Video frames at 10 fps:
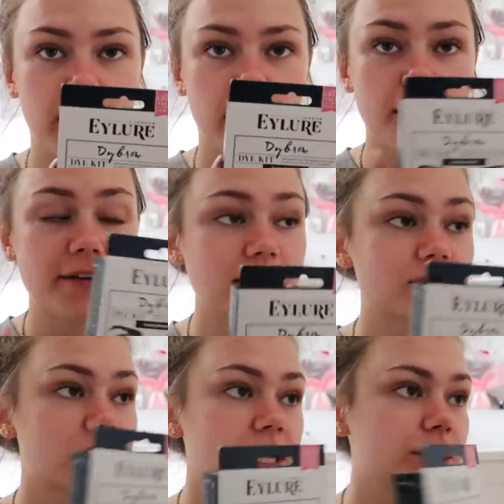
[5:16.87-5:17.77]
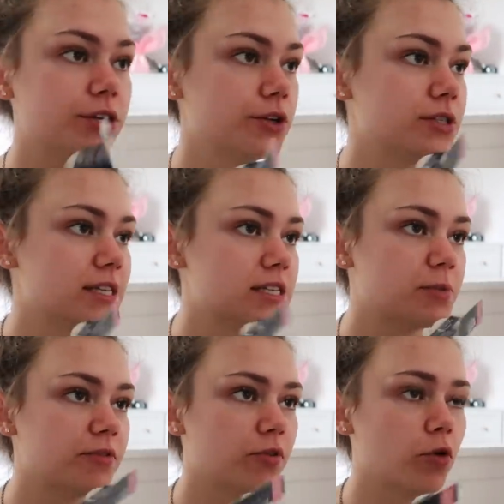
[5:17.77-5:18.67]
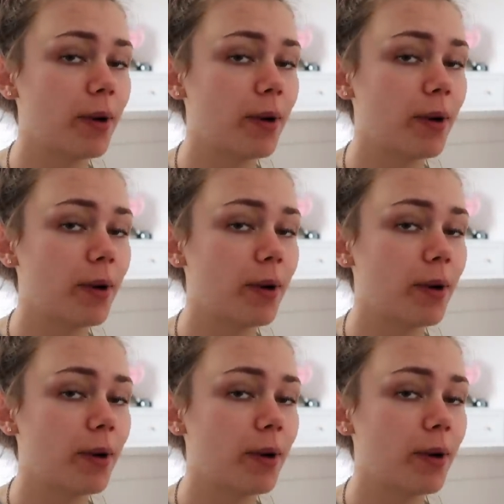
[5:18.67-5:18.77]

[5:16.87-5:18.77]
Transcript: I've actually used this before,